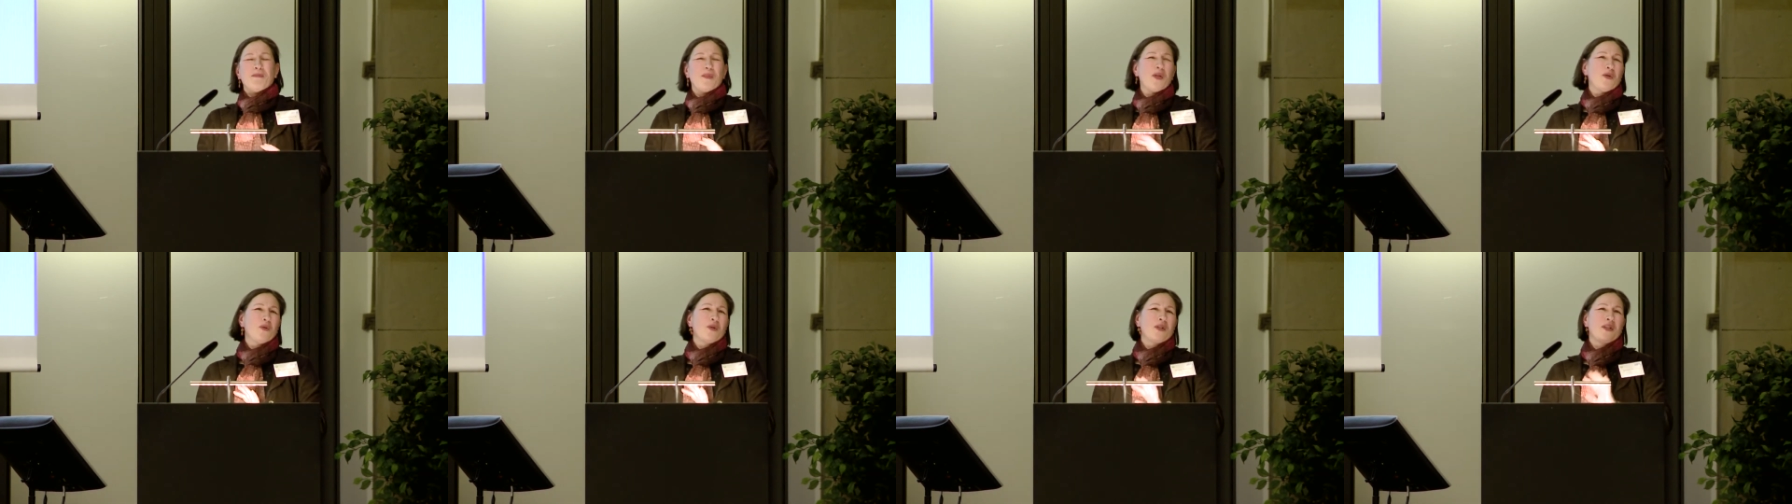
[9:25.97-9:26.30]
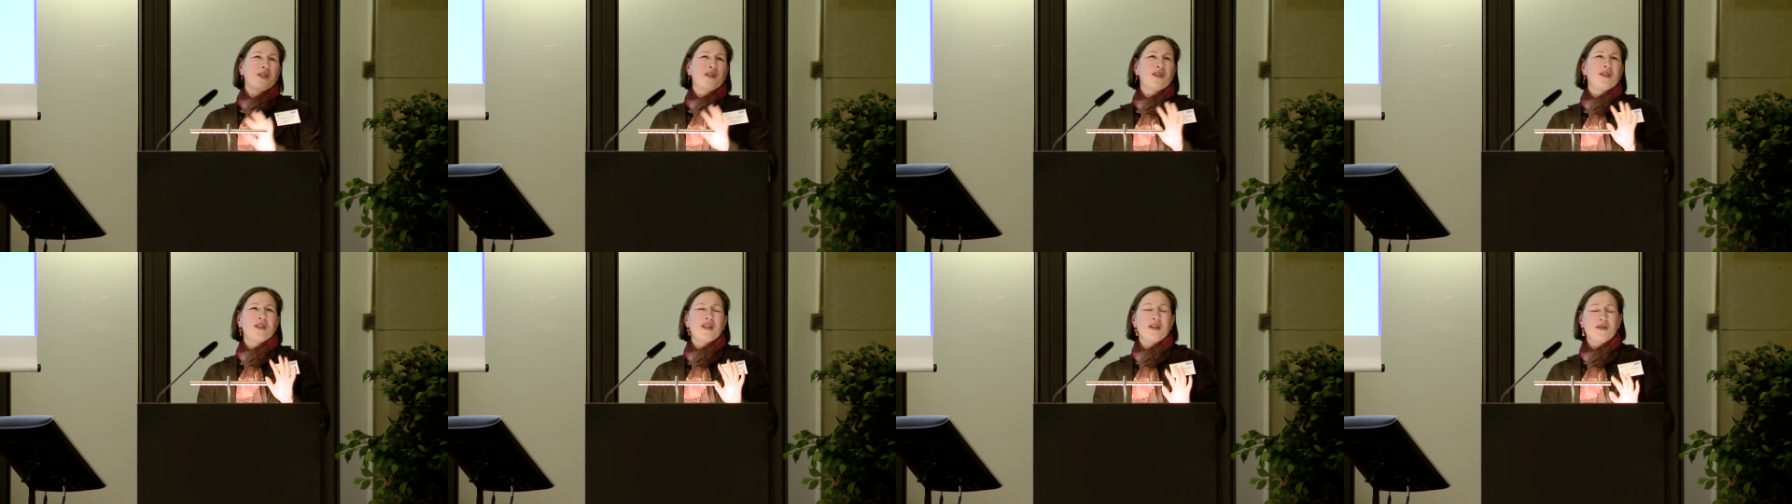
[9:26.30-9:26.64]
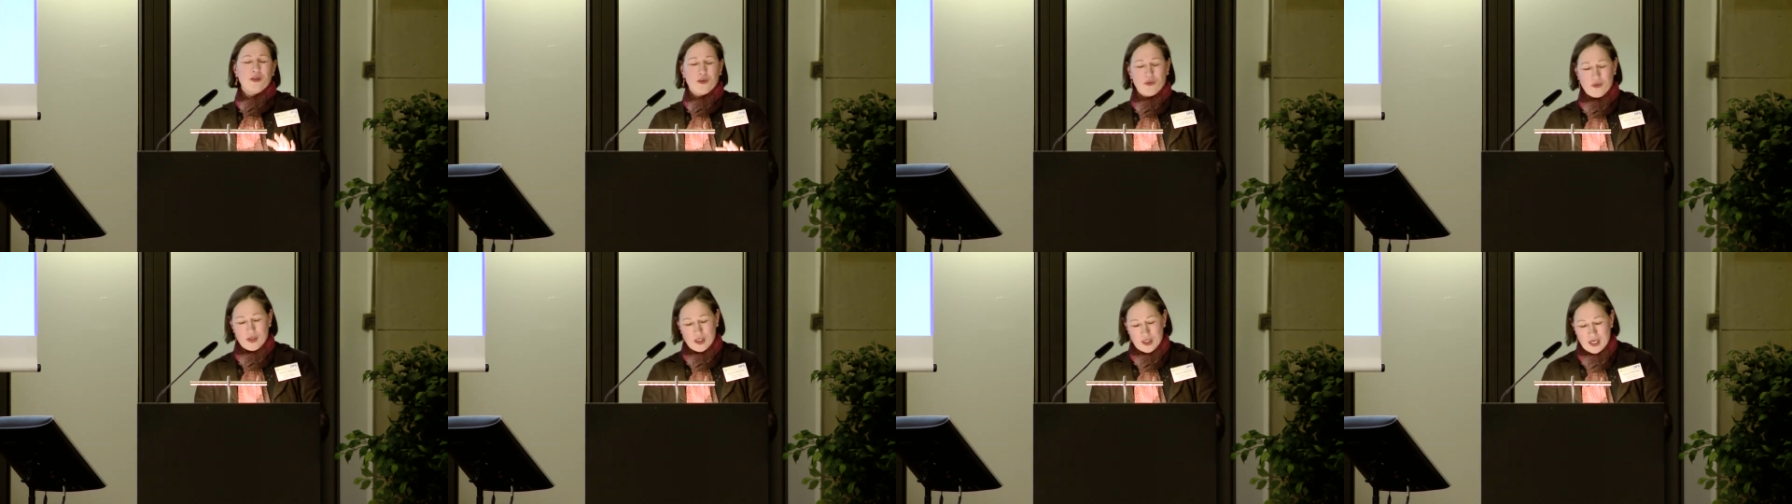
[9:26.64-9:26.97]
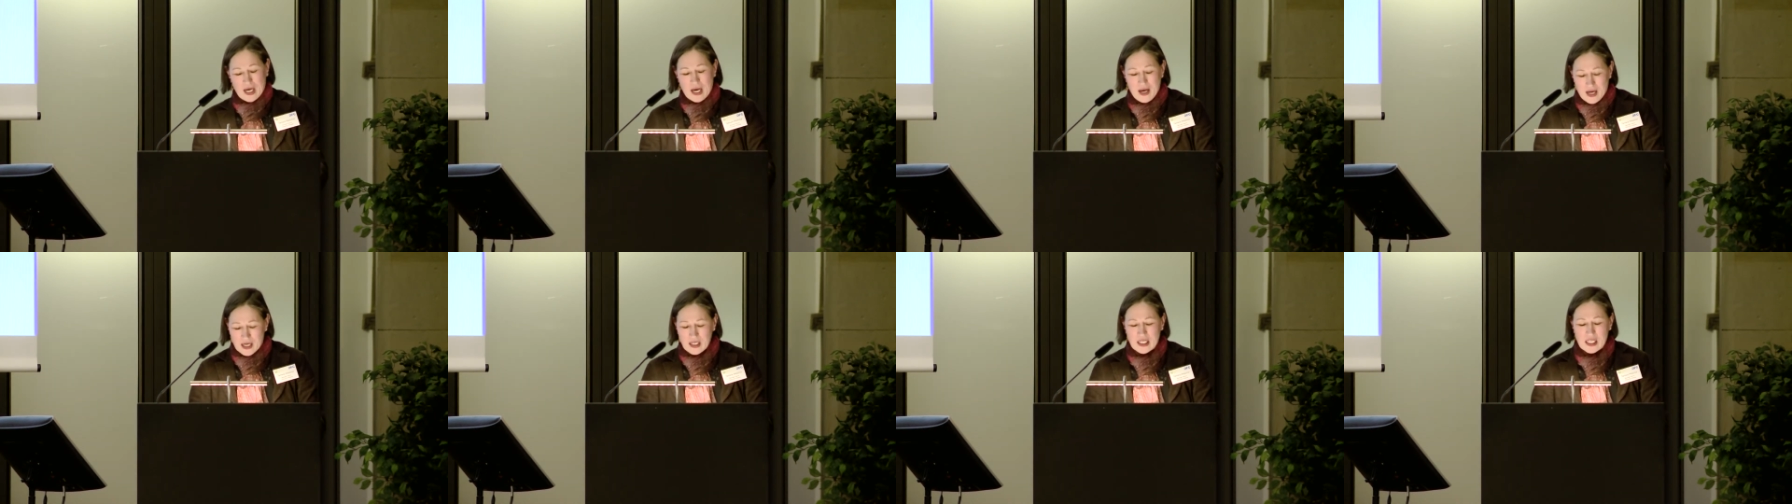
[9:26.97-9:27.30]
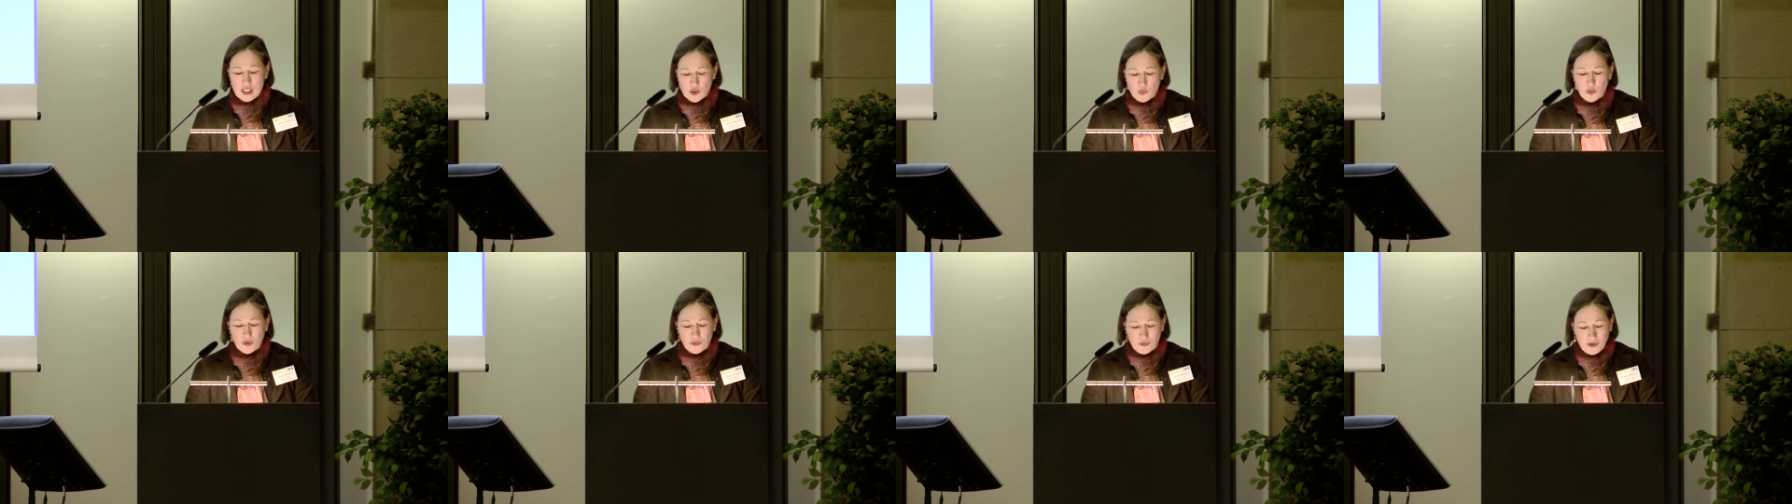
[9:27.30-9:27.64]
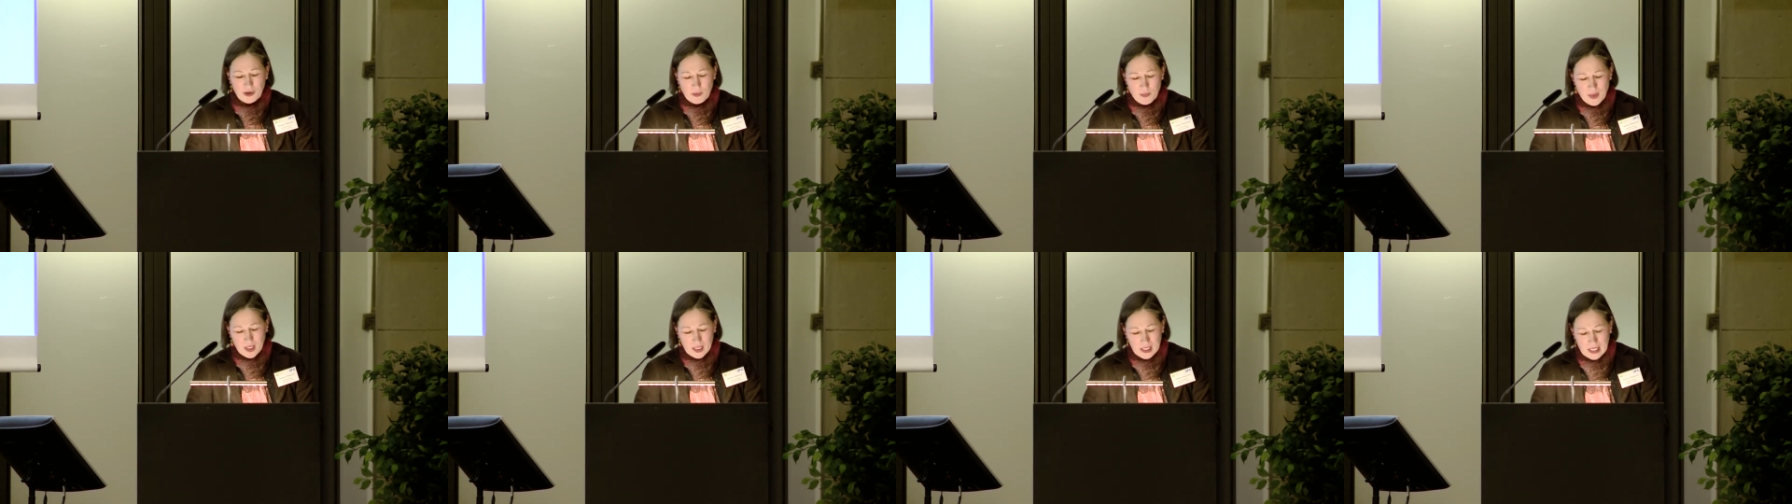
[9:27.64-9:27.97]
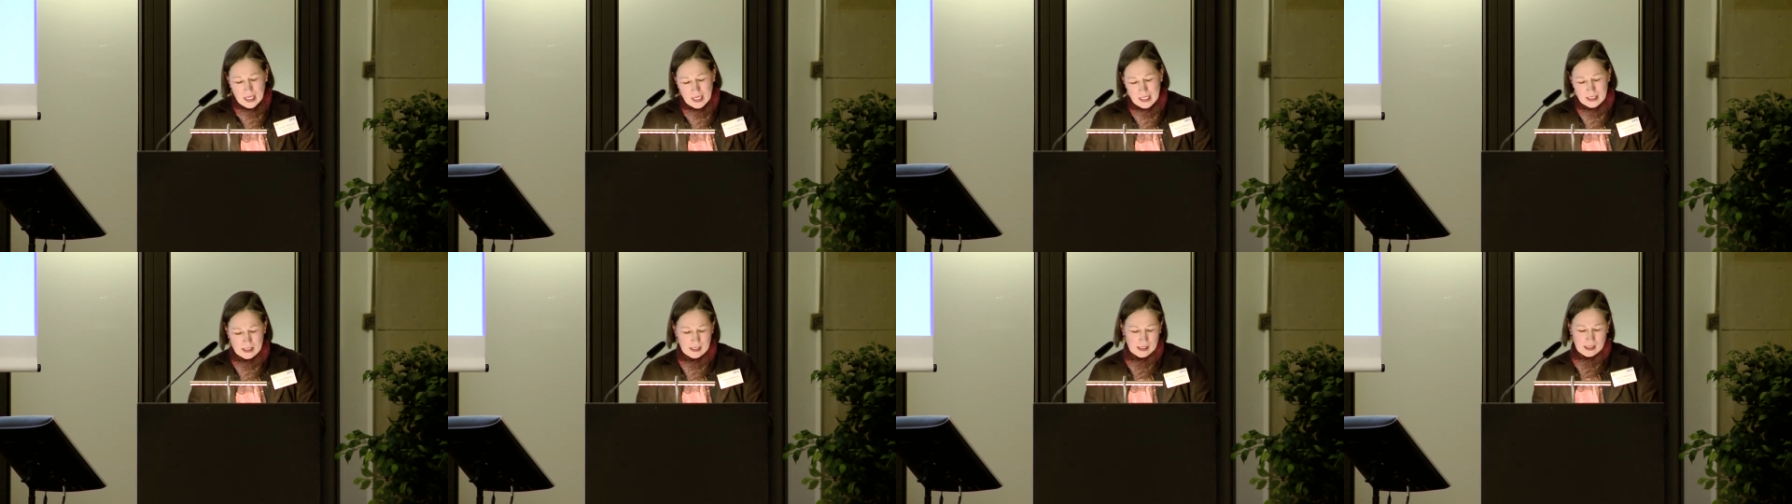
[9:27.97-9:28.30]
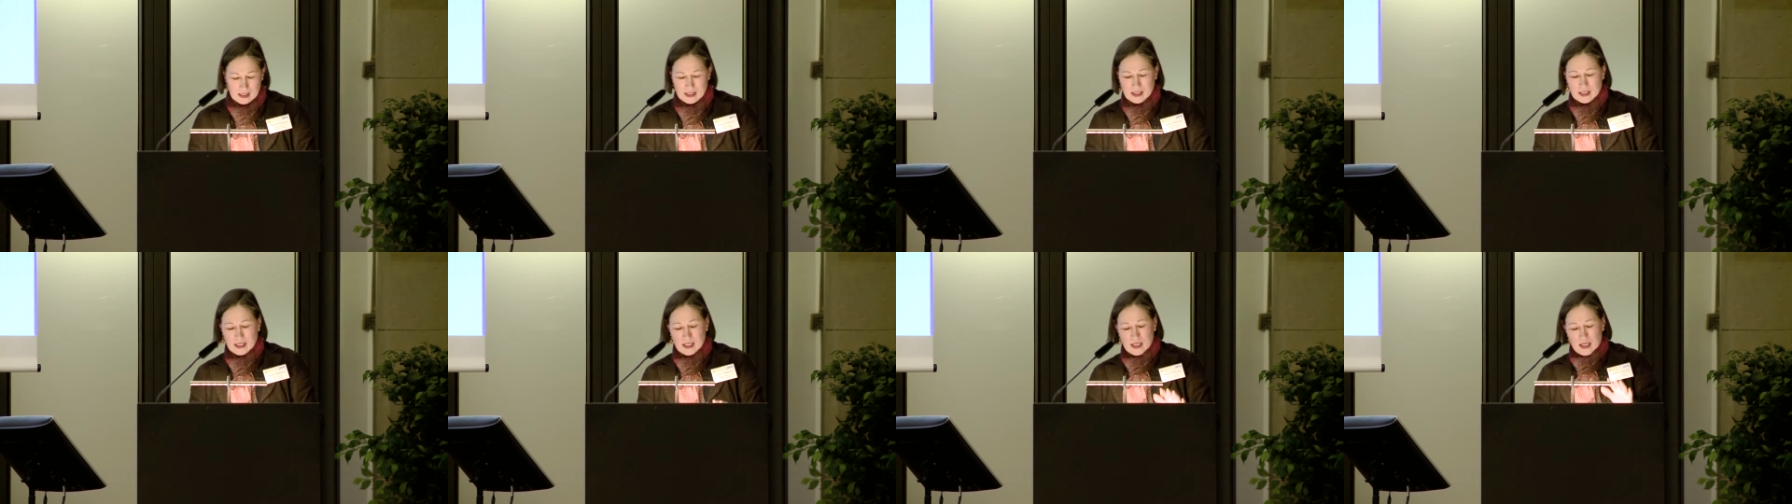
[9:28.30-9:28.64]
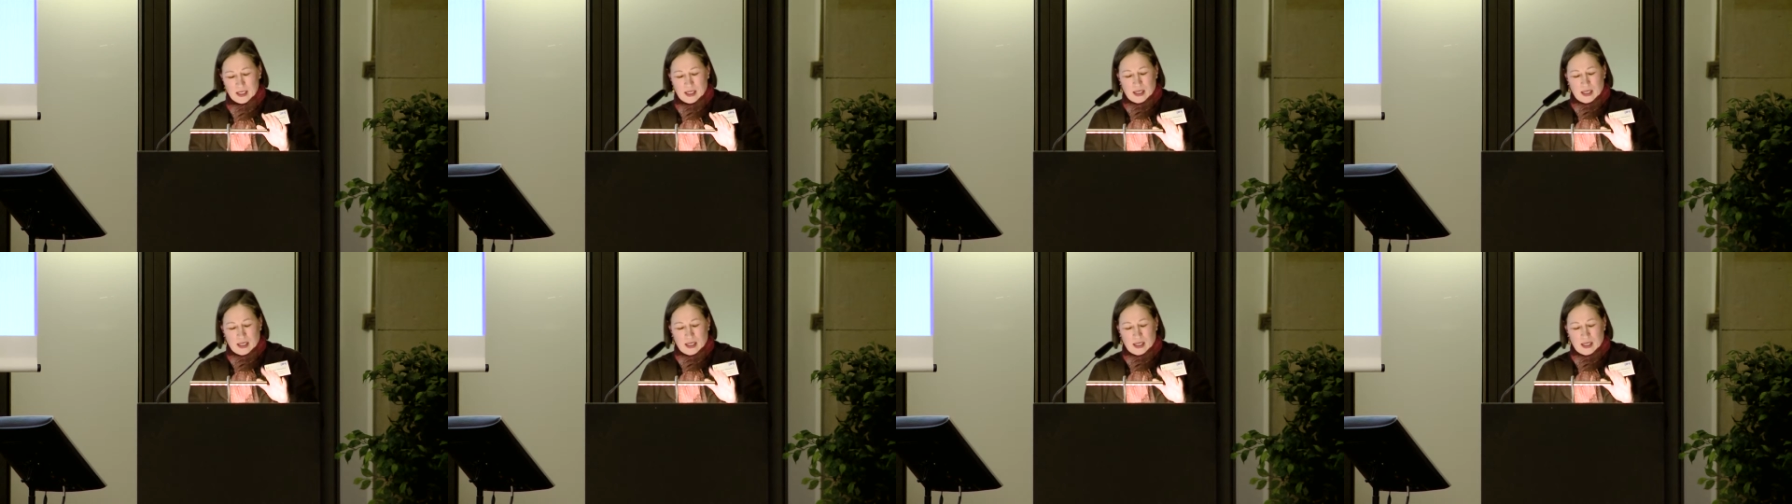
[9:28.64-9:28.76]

because it's, uh, these were very big cases.